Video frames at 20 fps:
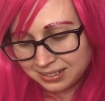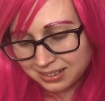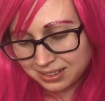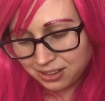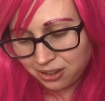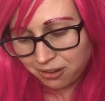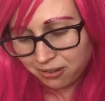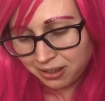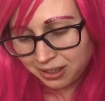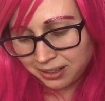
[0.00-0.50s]

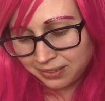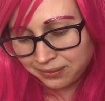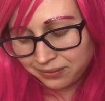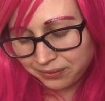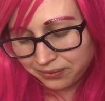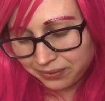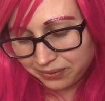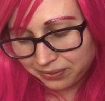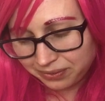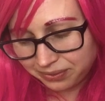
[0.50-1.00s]
Sorry.
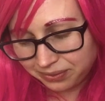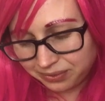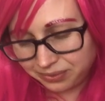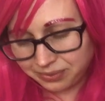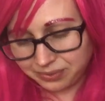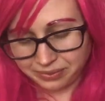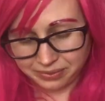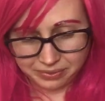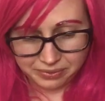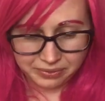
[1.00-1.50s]

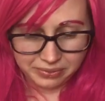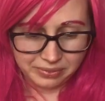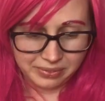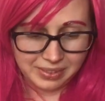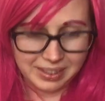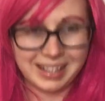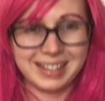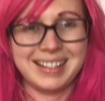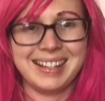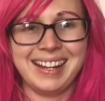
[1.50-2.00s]

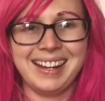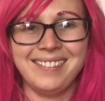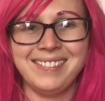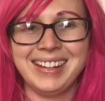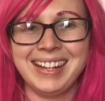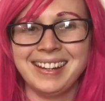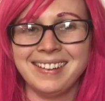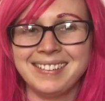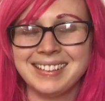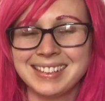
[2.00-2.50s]
There we
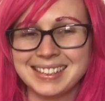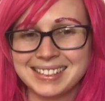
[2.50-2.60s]
go.